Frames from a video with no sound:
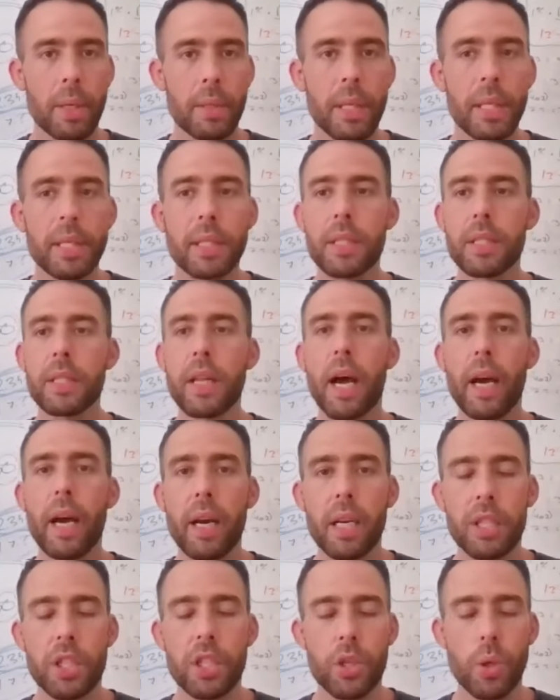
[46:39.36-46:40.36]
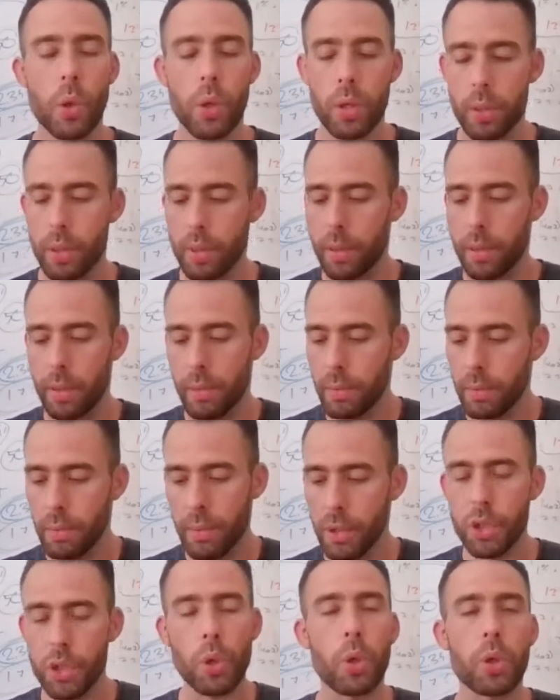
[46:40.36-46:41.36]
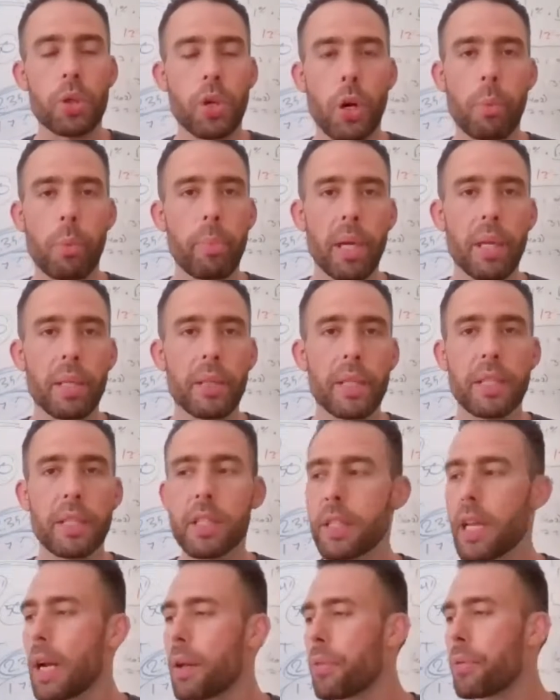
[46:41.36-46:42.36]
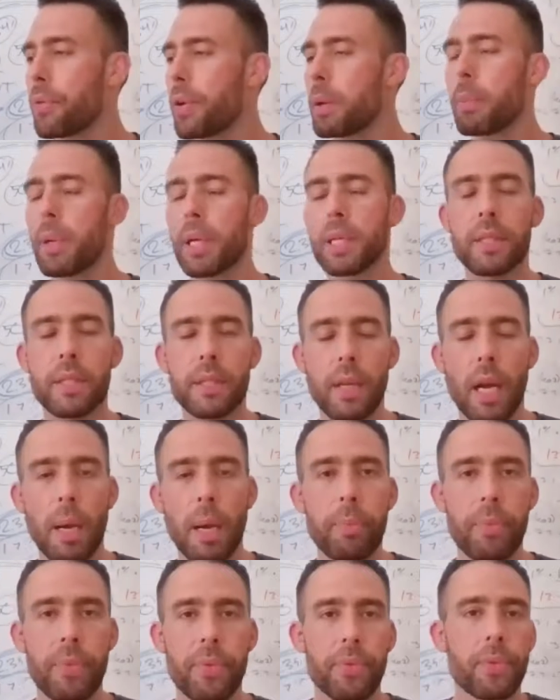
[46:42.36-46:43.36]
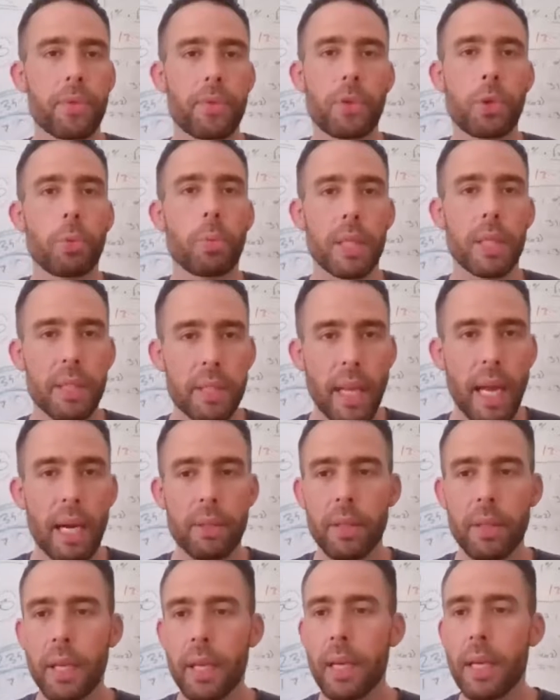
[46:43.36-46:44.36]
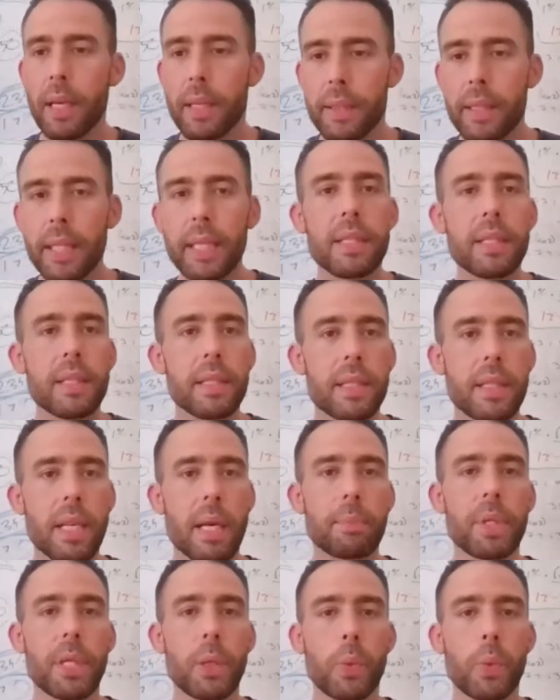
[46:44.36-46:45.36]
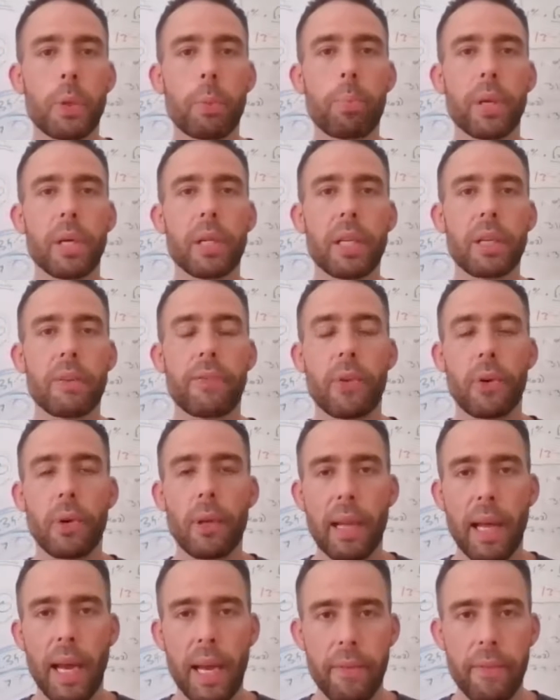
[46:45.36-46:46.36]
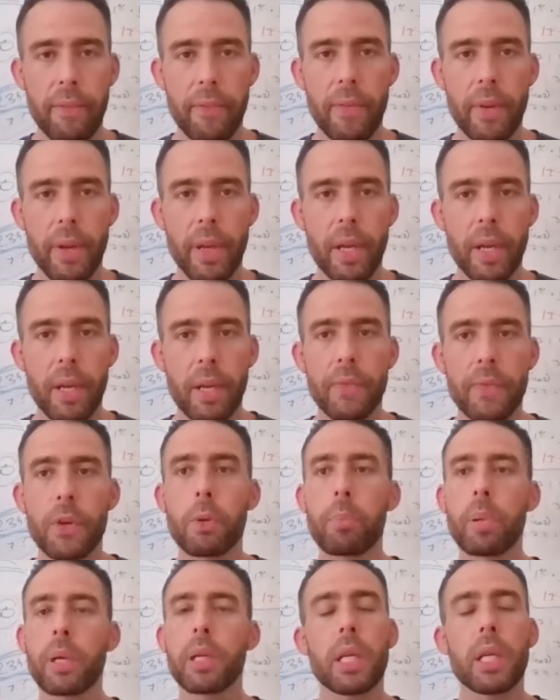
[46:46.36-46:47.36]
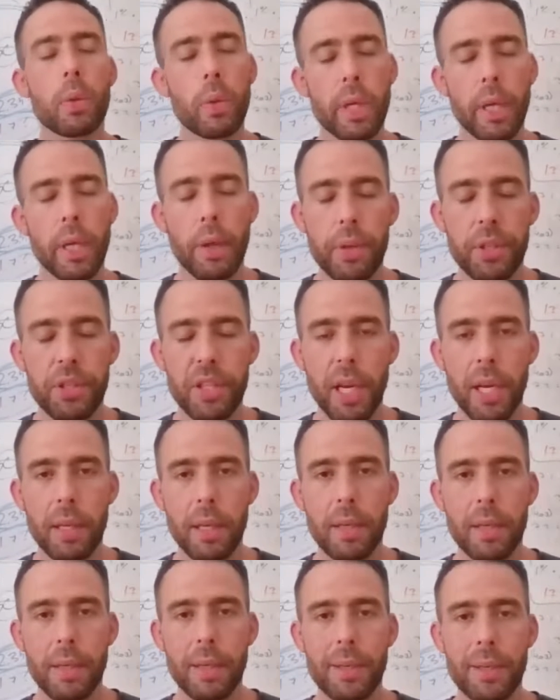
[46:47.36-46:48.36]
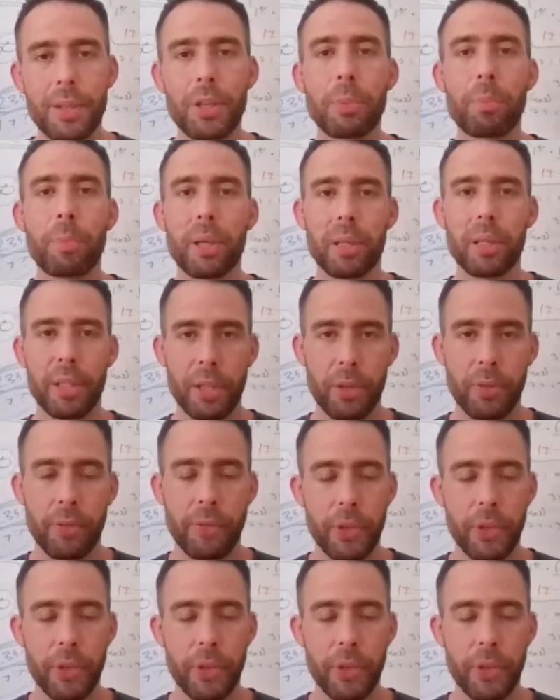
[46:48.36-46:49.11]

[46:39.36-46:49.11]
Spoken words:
This is not a short-term build. This is not 3 months up, 2 months down. This is something we're building for life. If you're building with EtherChain, you're building your